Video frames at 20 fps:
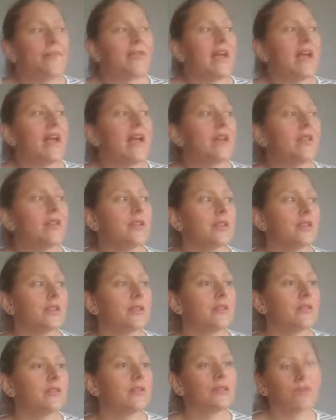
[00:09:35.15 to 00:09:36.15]
And
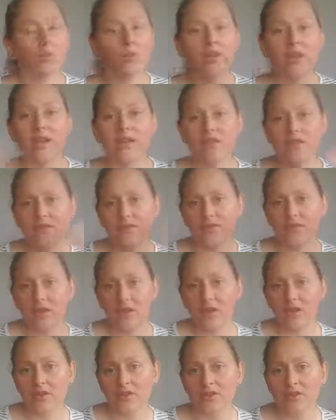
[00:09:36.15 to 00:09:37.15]
so we had different
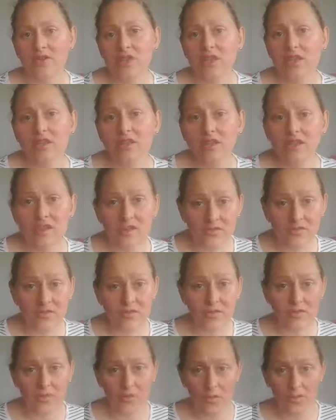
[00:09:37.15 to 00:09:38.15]
kind of agenda and
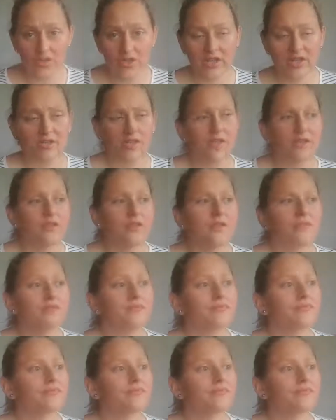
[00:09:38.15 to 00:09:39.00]
different objectives.